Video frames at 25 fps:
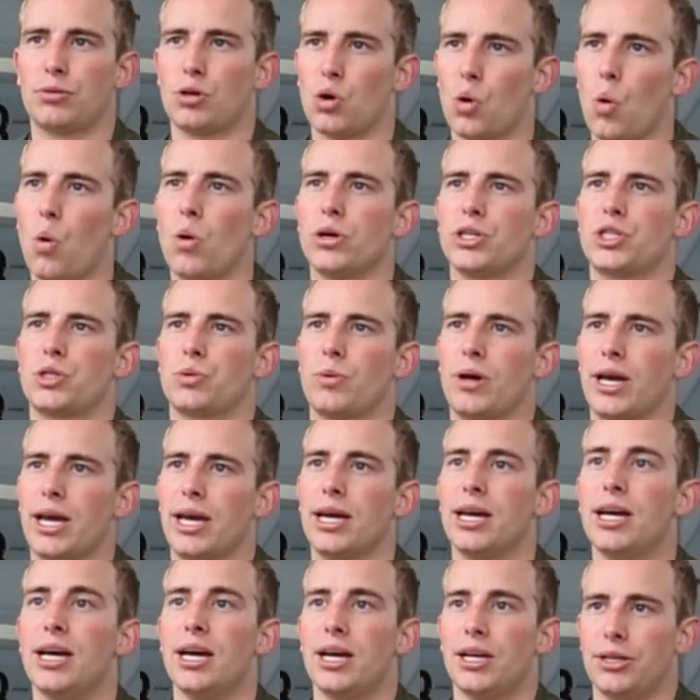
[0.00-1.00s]
course
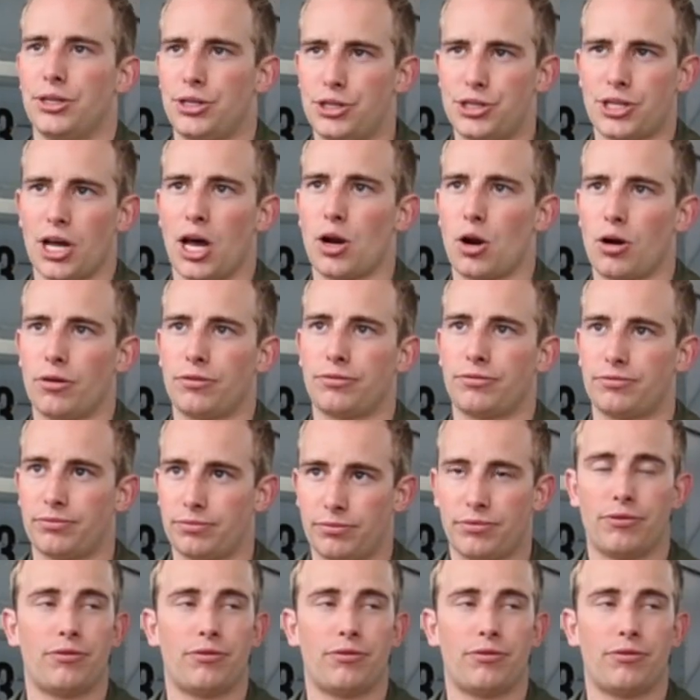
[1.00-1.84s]
where you start off